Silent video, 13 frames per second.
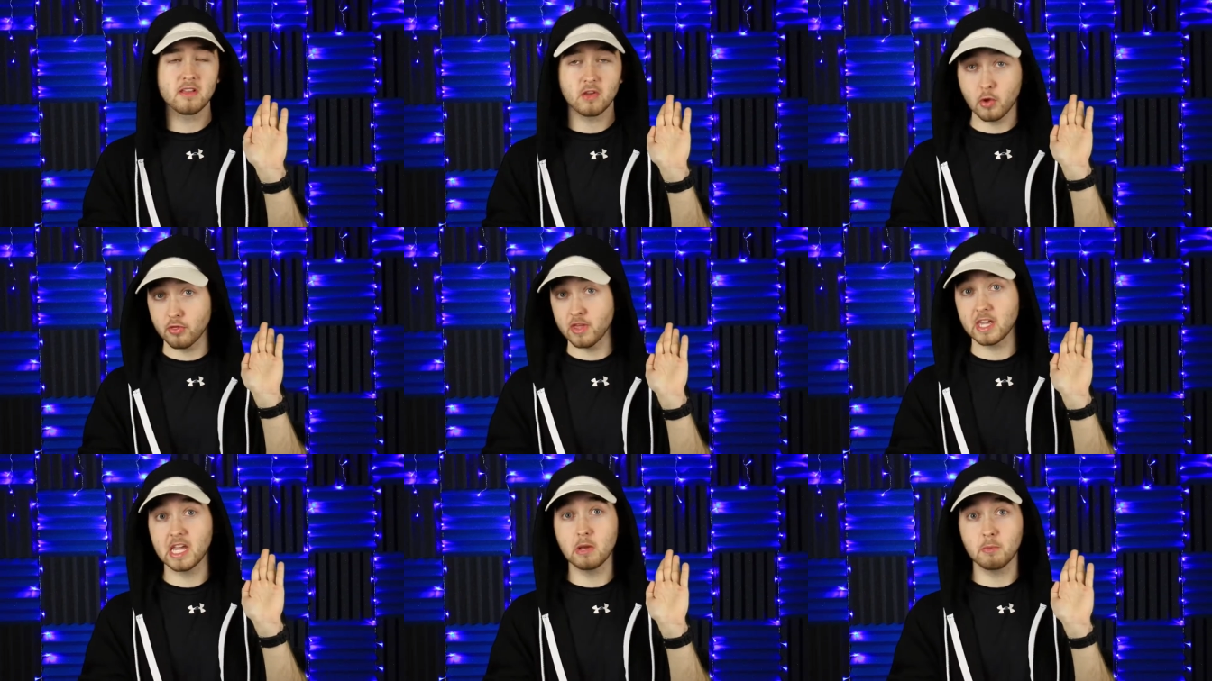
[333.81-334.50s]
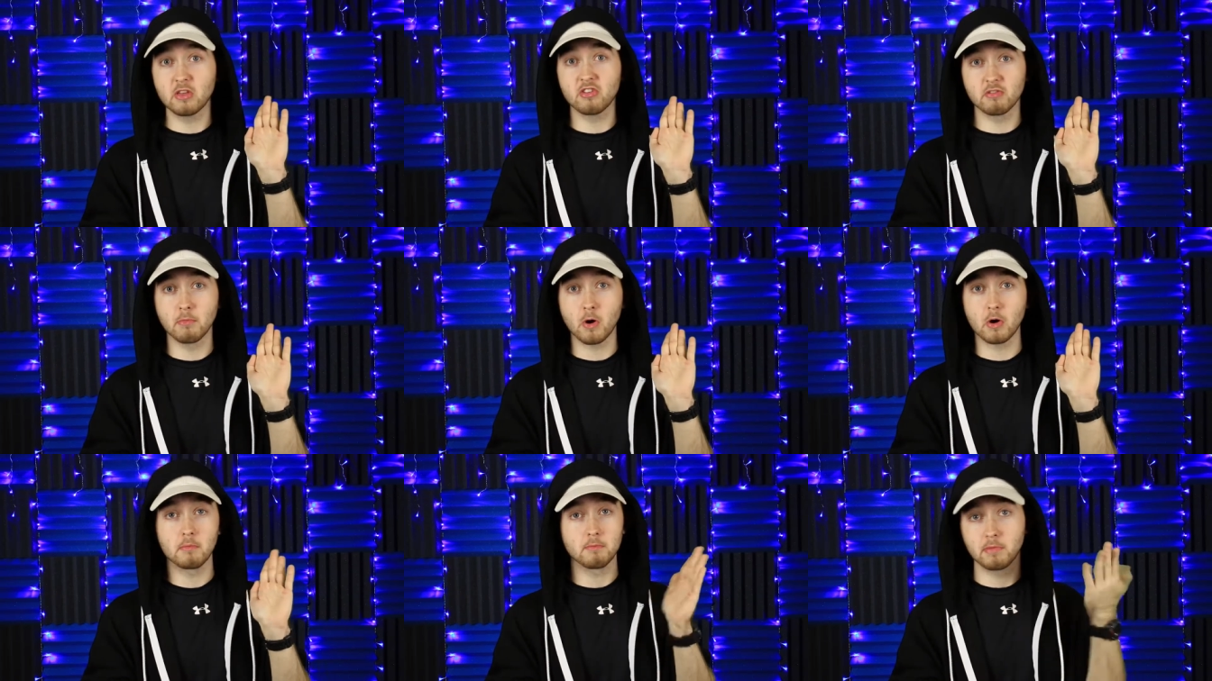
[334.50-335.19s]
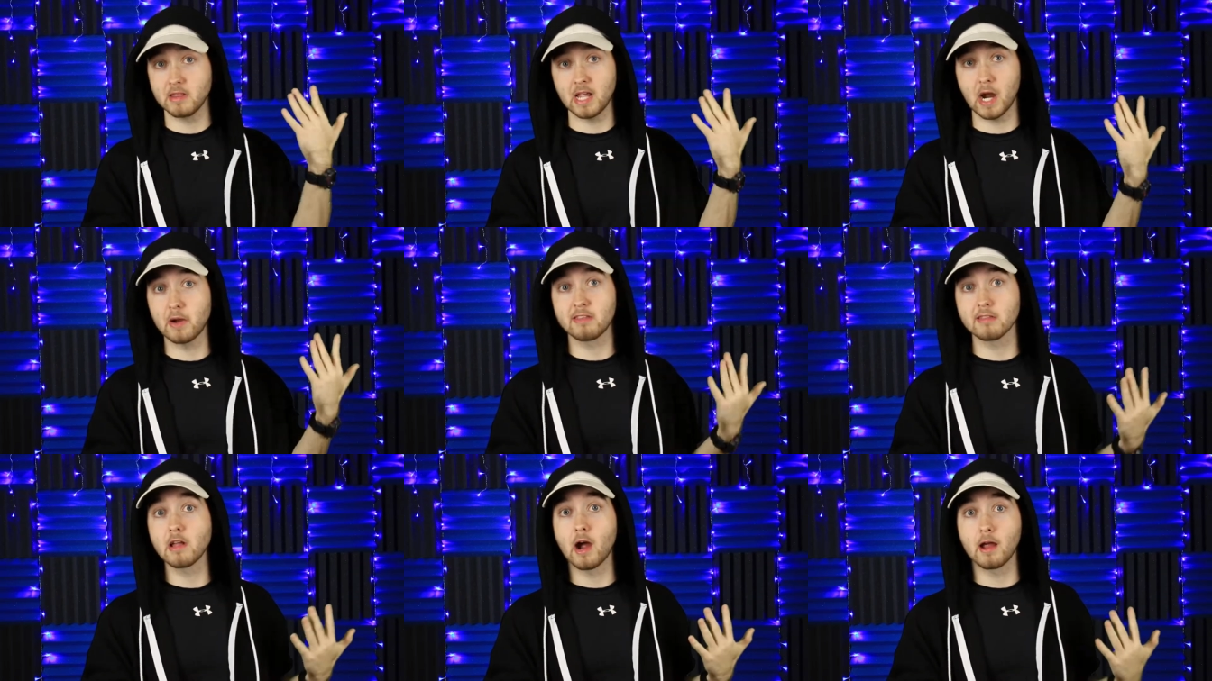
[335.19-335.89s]
You think he'd be smart, but now
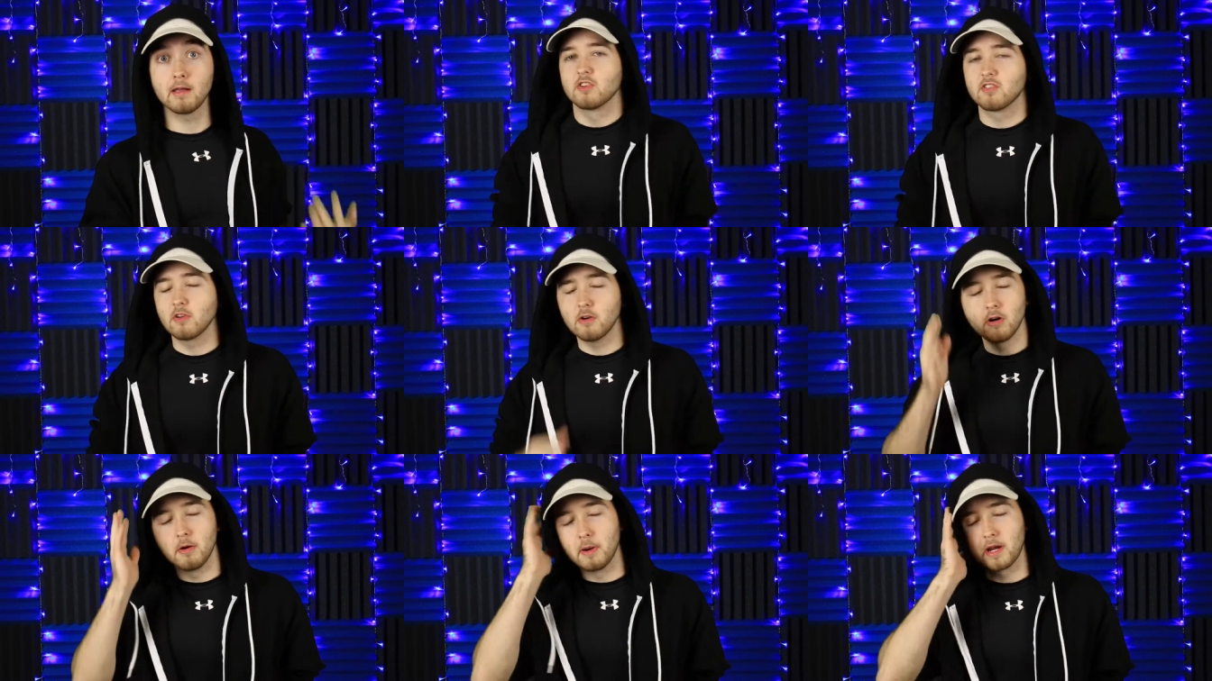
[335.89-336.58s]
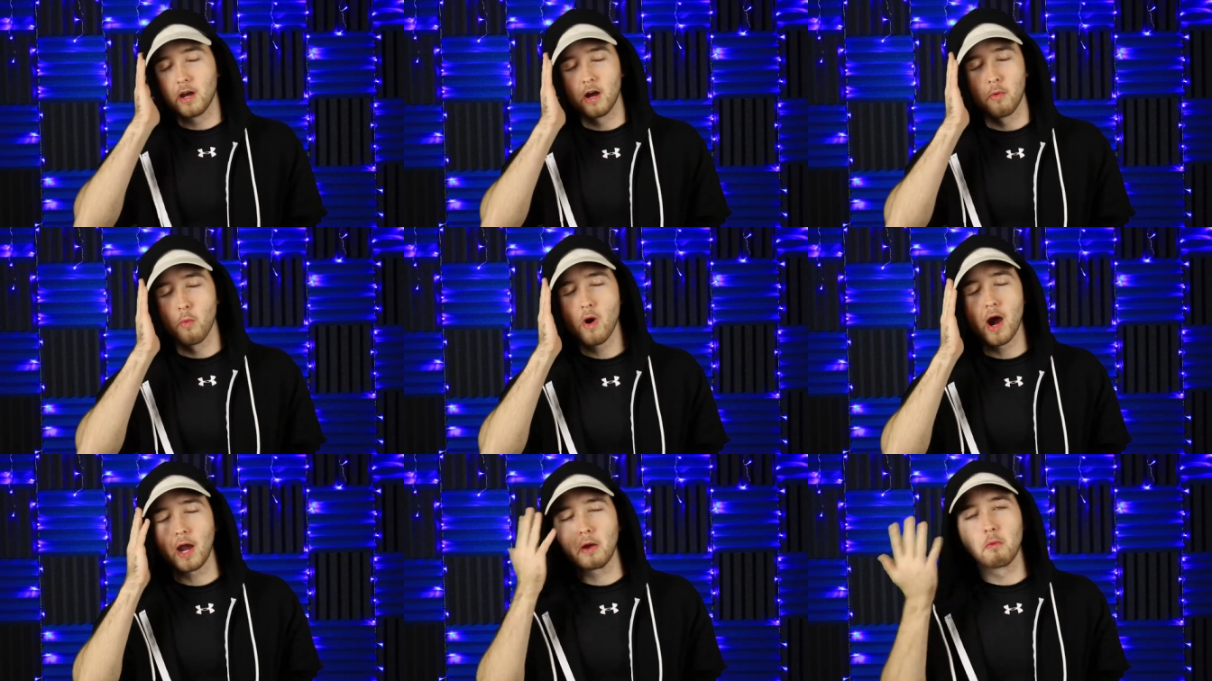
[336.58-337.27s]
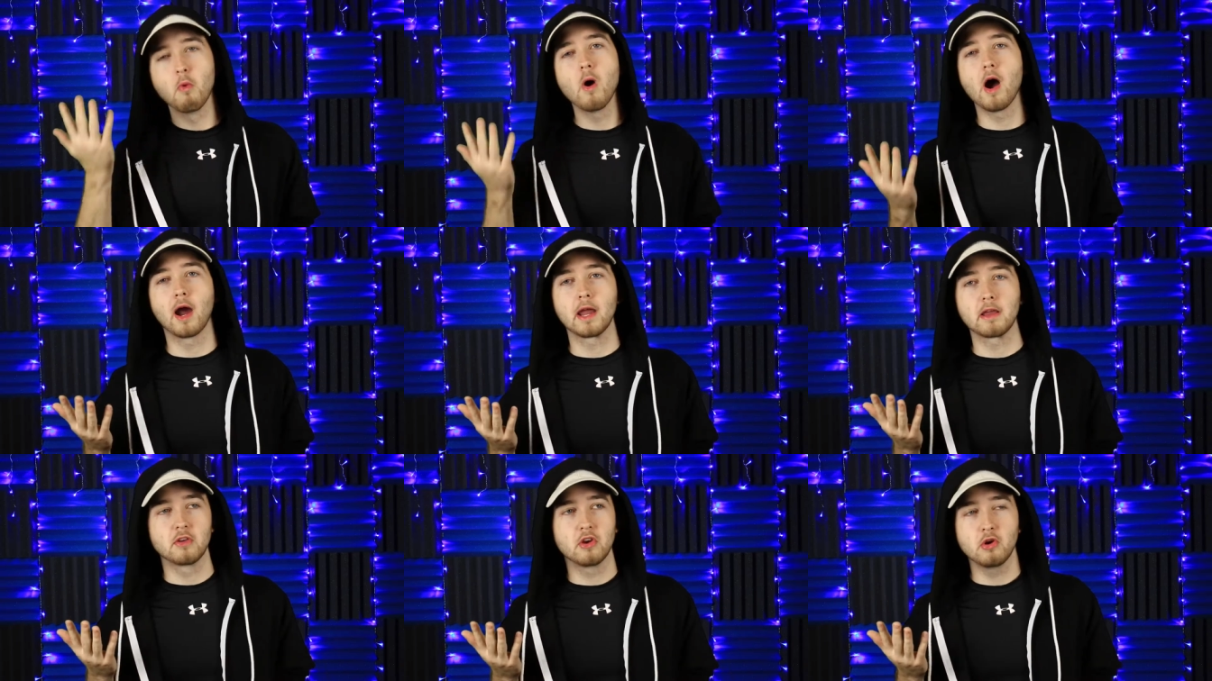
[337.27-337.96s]
he's not. Just, oh my god, why? Why?
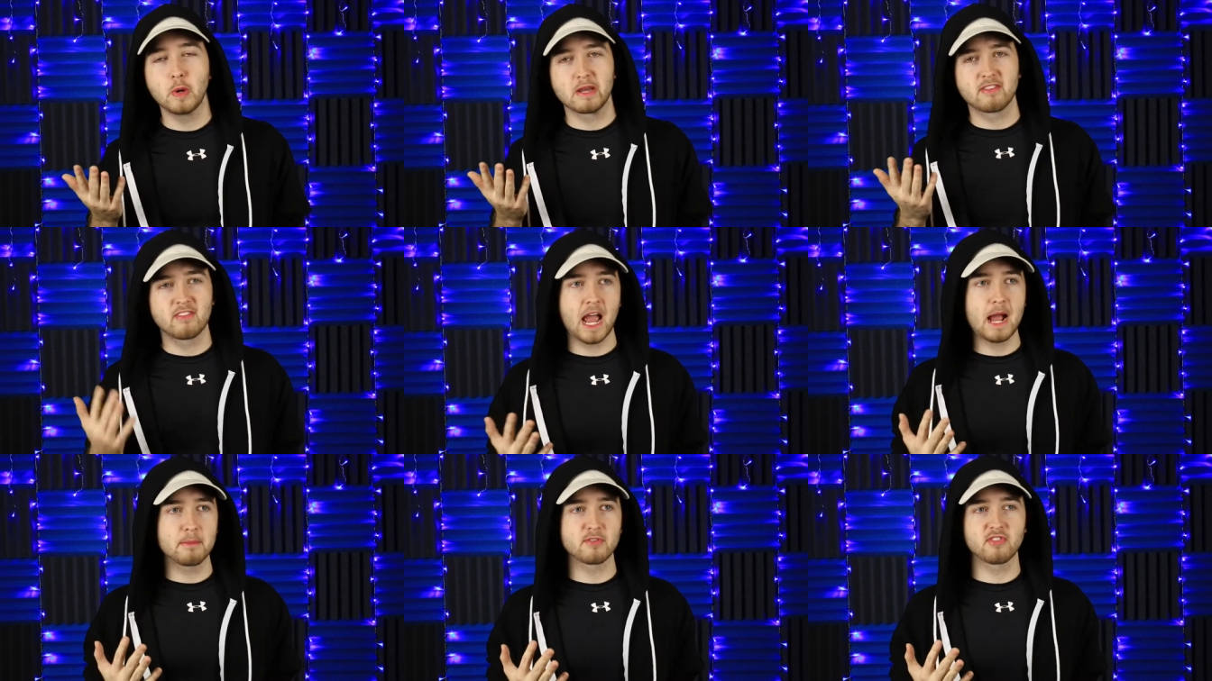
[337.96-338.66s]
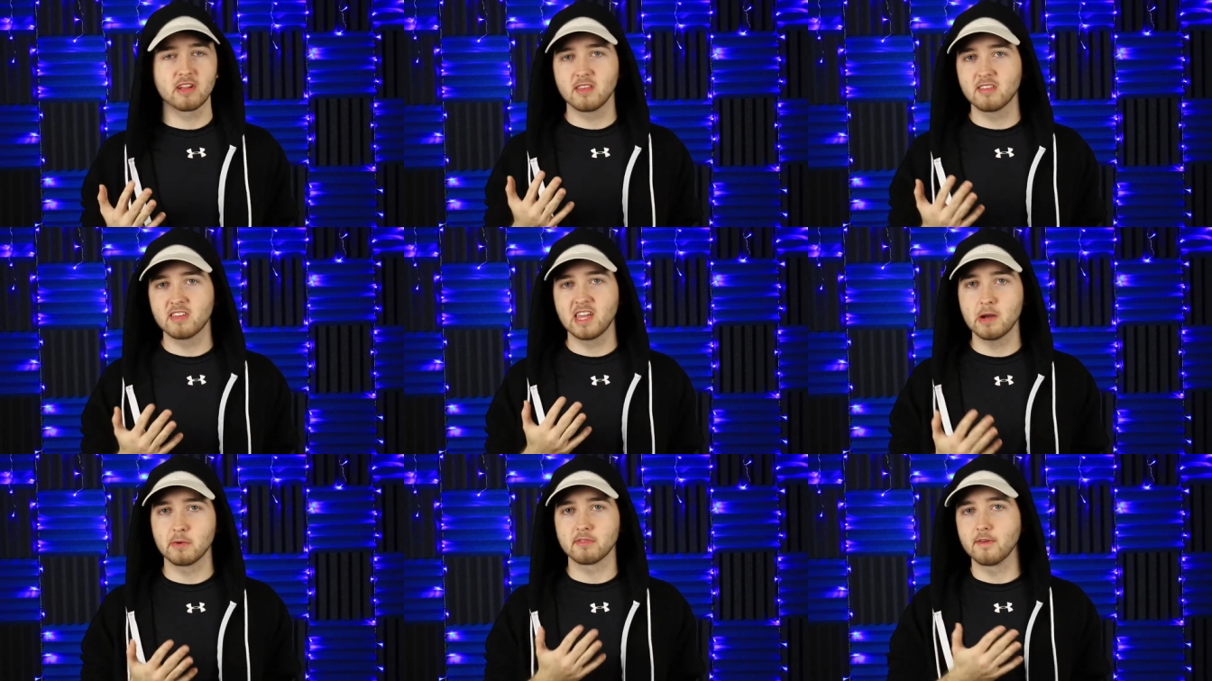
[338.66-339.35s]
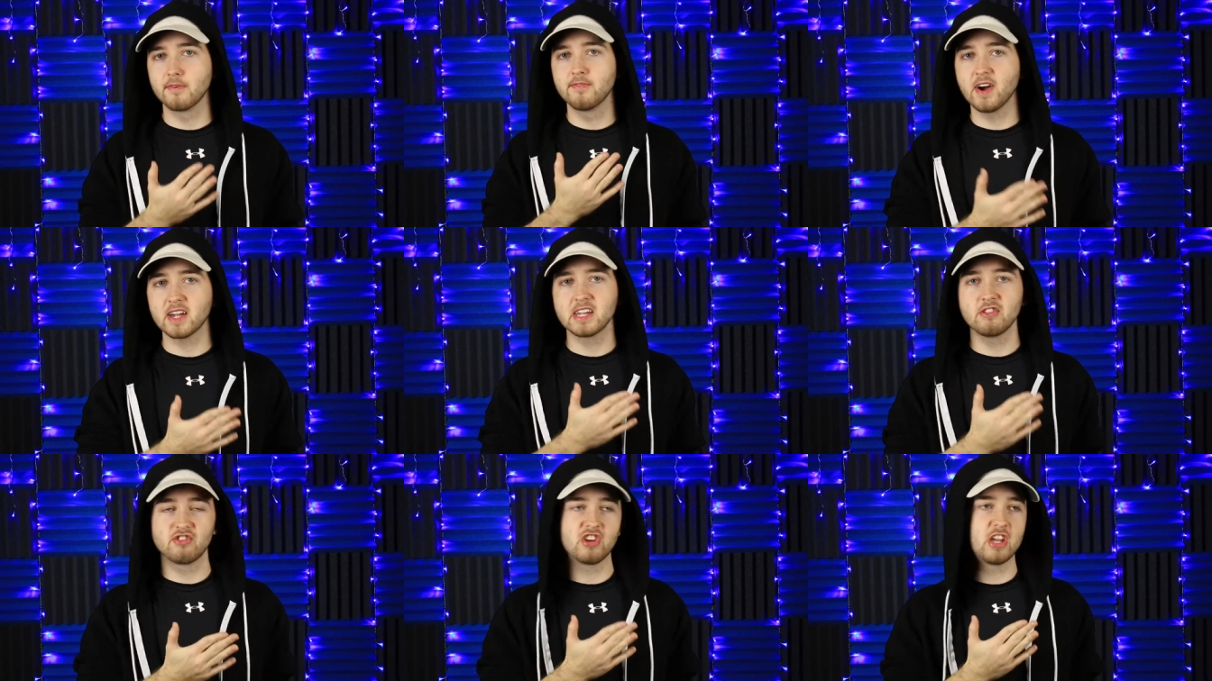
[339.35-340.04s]
You established that this kid was a
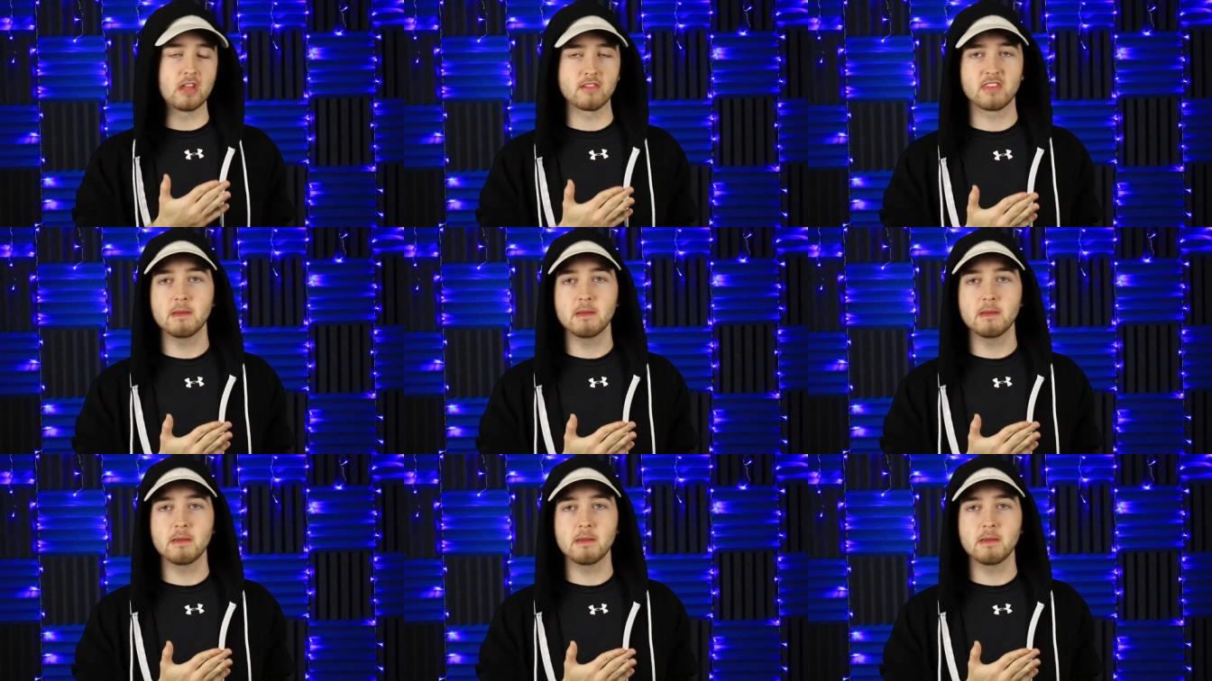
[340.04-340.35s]
fucking genius.